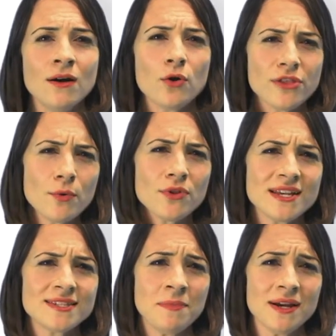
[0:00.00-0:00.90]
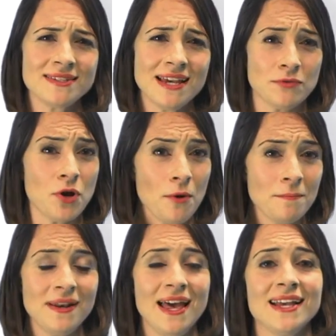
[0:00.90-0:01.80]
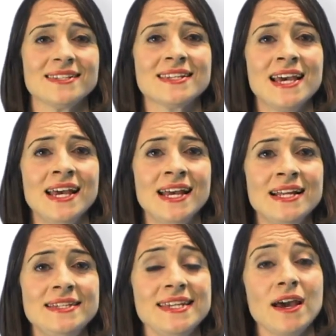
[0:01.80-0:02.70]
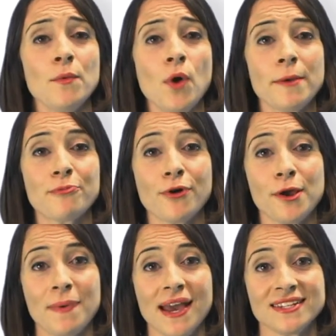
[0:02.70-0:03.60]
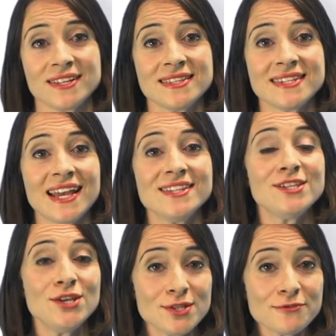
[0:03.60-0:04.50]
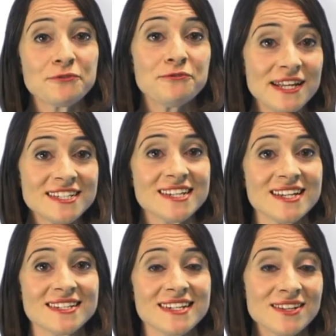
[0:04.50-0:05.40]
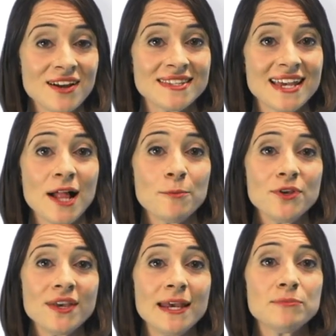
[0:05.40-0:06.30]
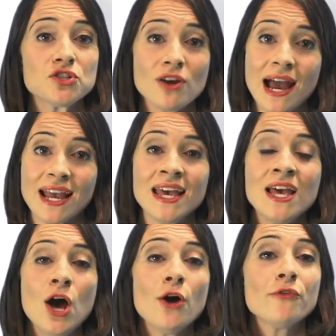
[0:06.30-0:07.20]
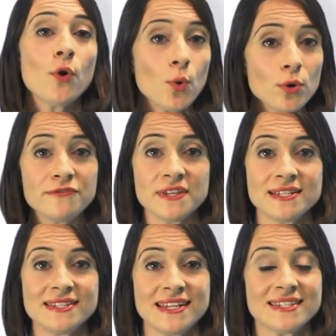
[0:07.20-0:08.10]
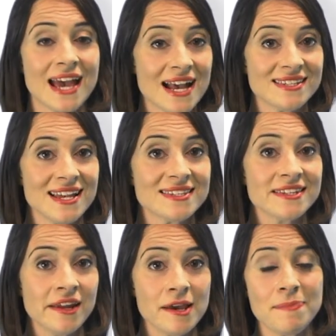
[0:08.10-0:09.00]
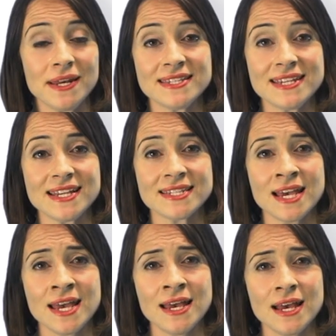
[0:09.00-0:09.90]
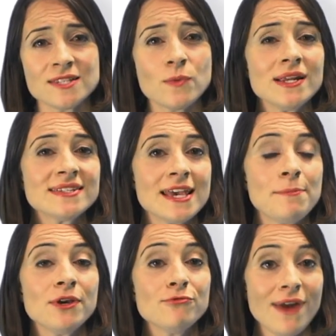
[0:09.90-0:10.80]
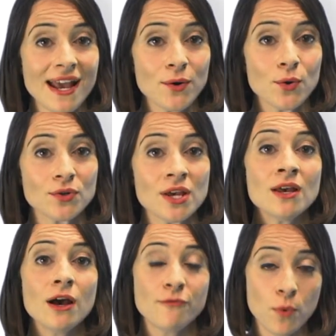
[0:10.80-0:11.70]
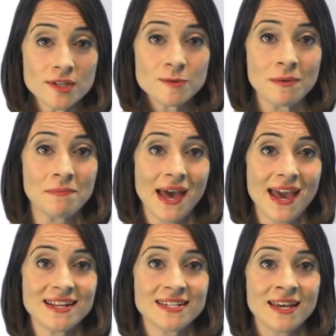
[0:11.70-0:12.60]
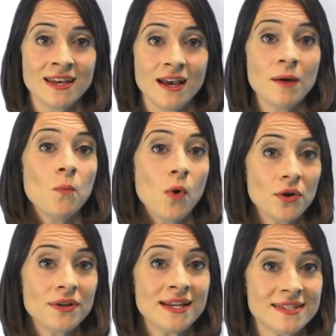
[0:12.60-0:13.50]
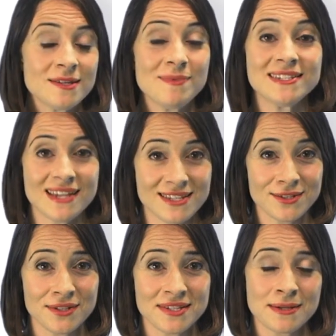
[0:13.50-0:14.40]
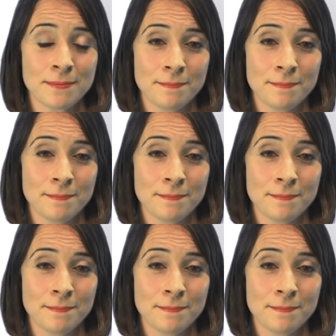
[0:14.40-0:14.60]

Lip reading: Although all this might sound complex, DIY Probate contains useful features designed to help you keep track of all of the deceased assets and liabilities, as well as keeping a record of what's been paid and what needs to be settled.